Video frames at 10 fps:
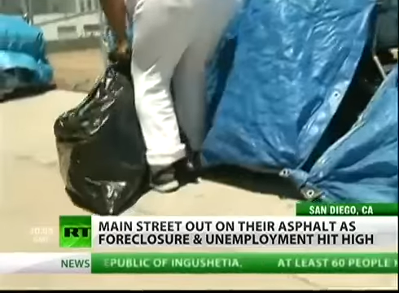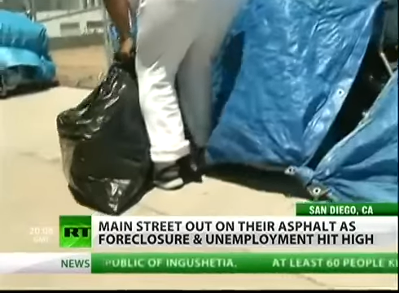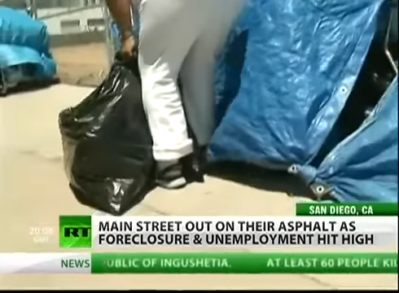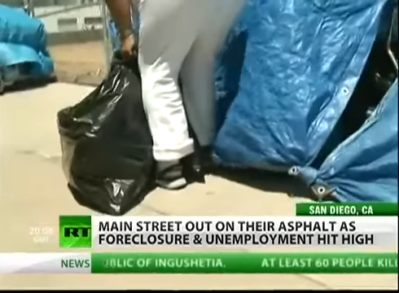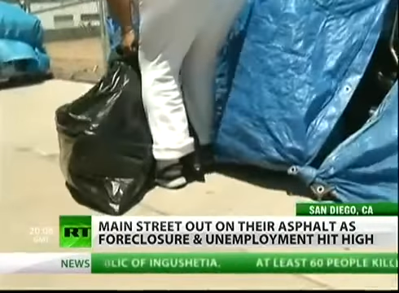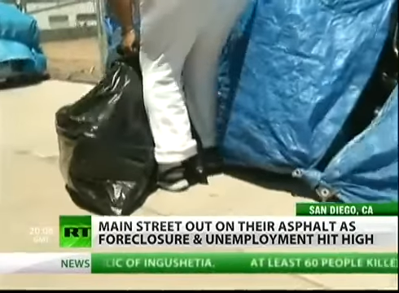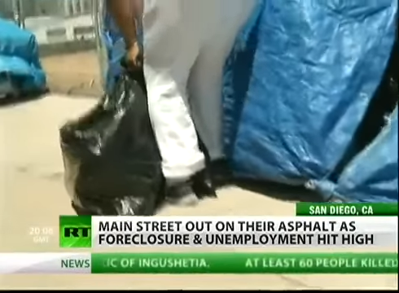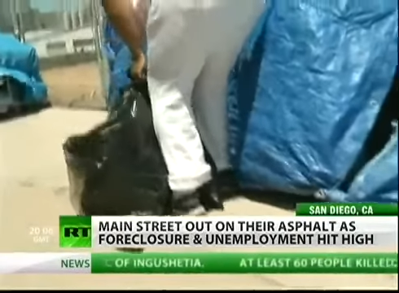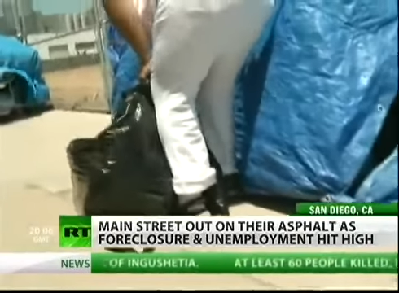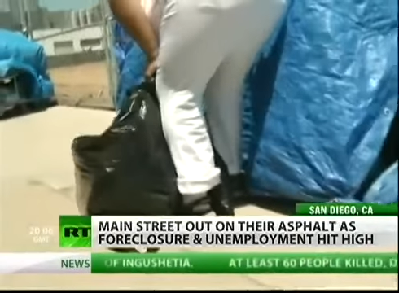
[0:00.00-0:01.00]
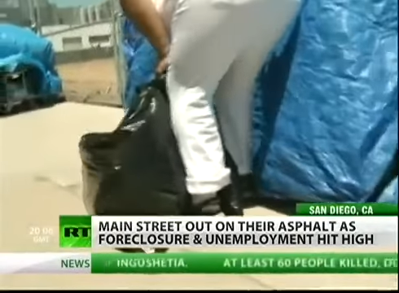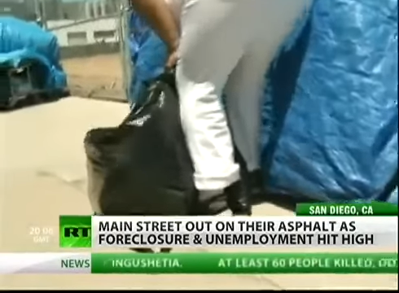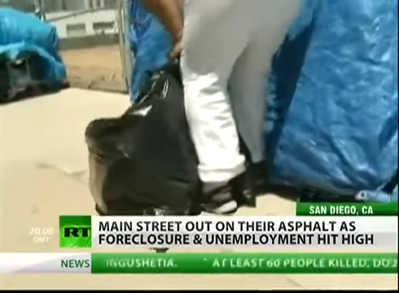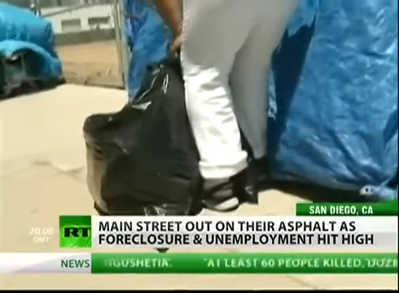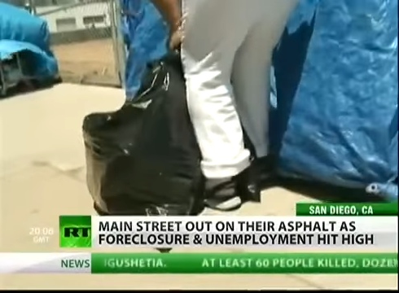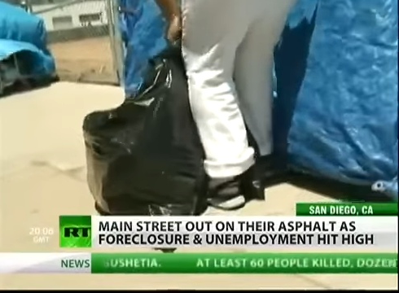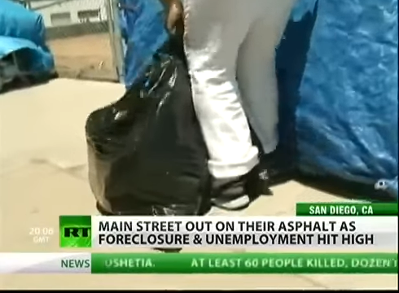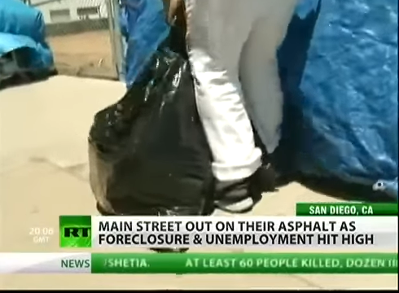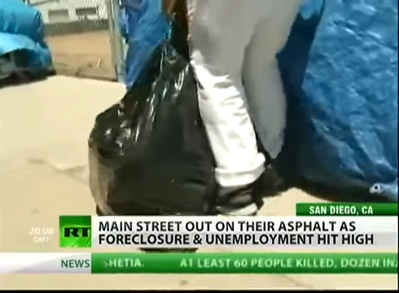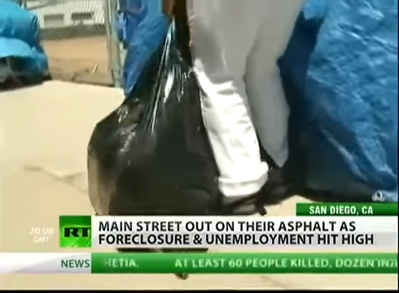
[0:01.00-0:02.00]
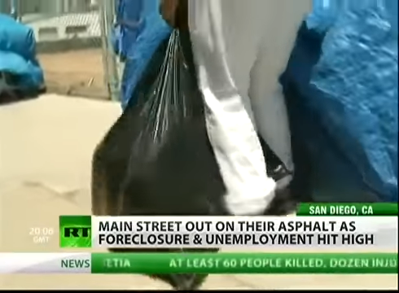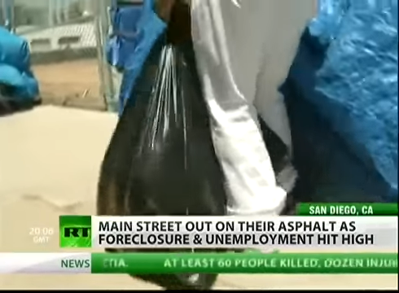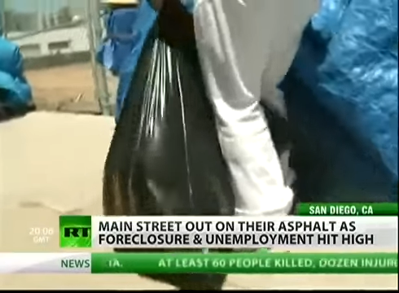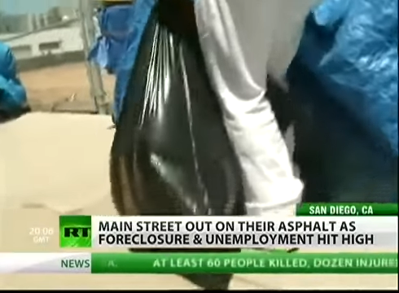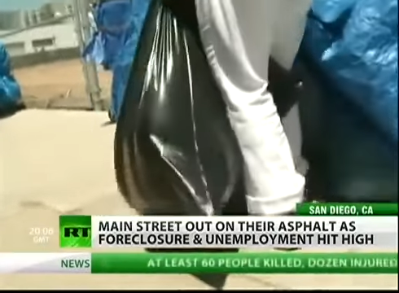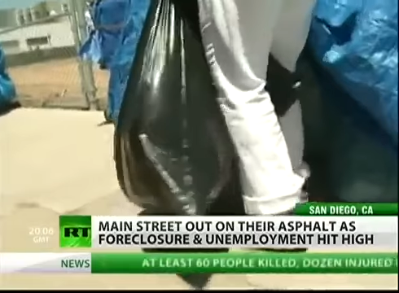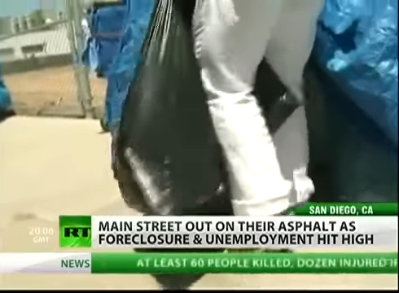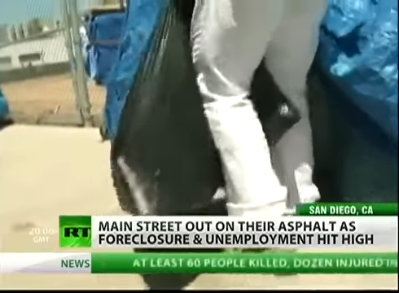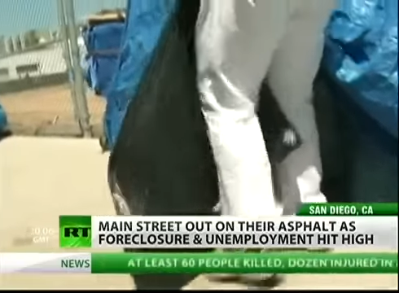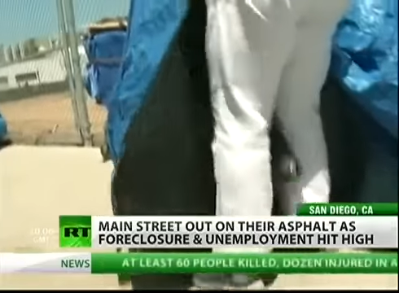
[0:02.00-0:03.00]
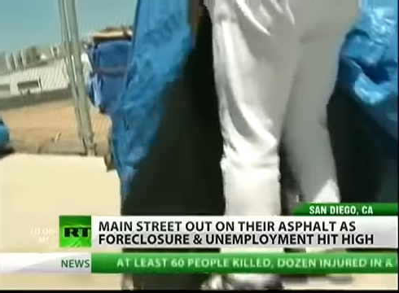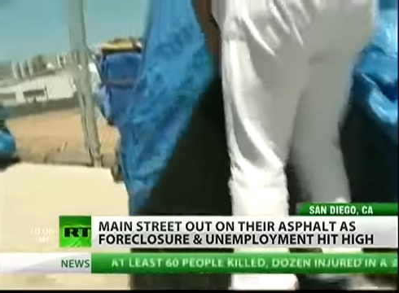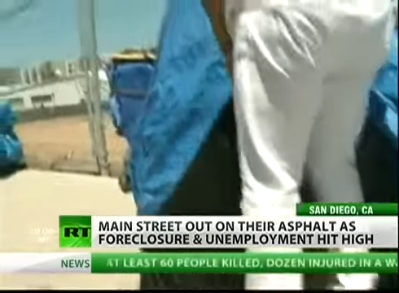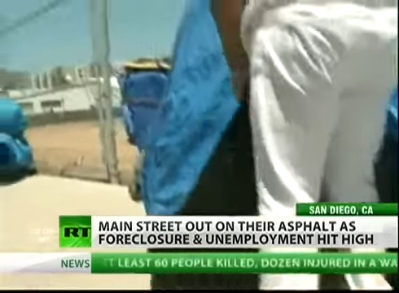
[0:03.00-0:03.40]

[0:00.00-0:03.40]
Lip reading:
(no speaker visible)